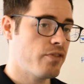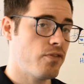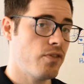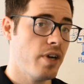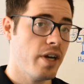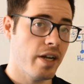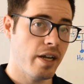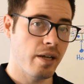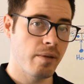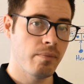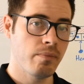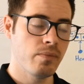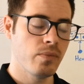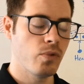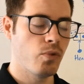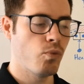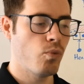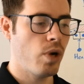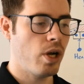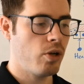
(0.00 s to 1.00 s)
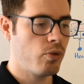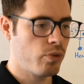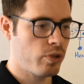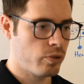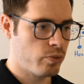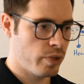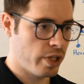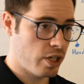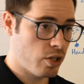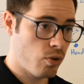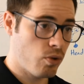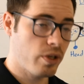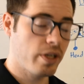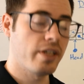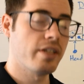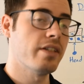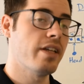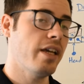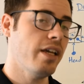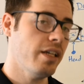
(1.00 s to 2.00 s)
frame, while we're
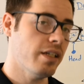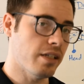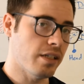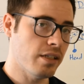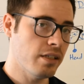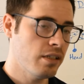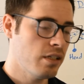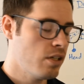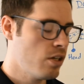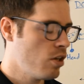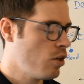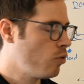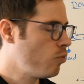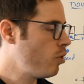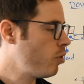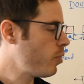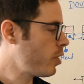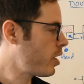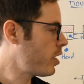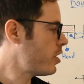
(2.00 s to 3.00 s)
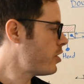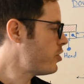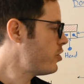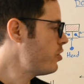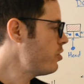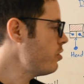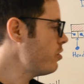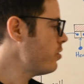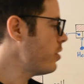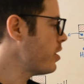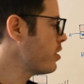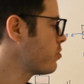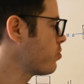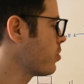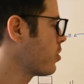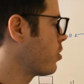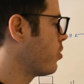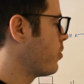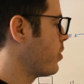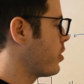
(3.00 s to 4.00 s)
recording data, what we're going to do is
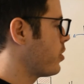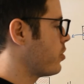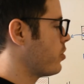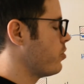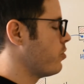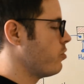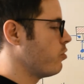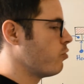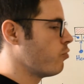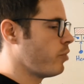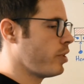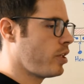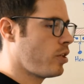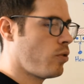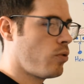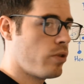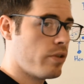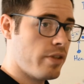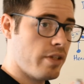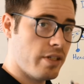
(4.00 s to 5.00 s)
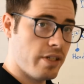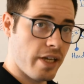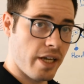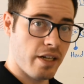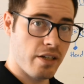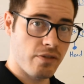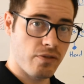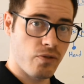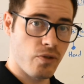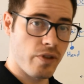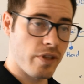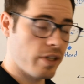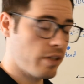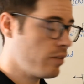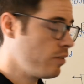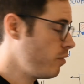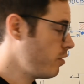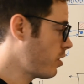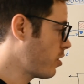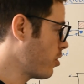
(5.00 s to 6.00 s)
we're going to record the data for the
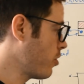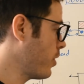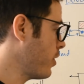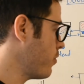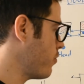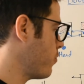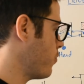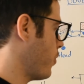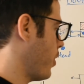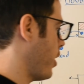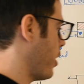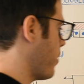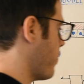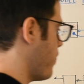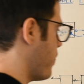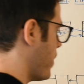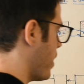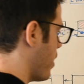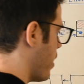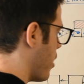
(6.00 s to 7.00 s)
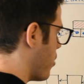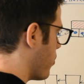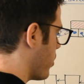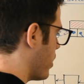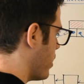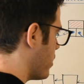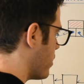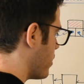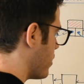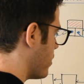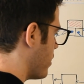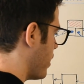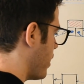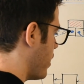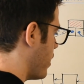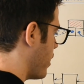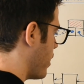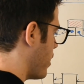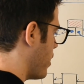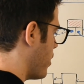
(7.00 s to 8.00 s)
current frame, and we're going to stick
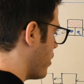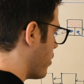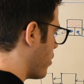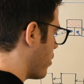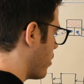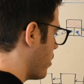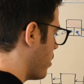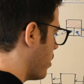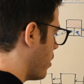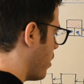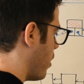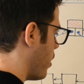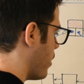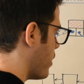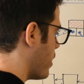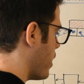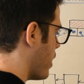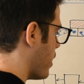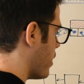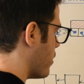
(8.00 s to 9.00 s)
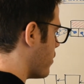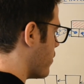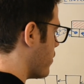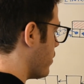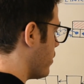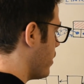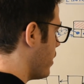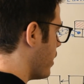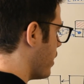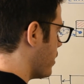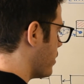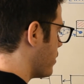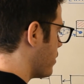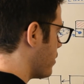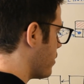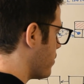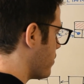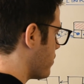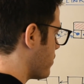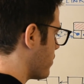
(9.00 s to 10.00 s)
it here on the end of the
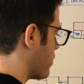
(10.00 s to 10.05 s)
list.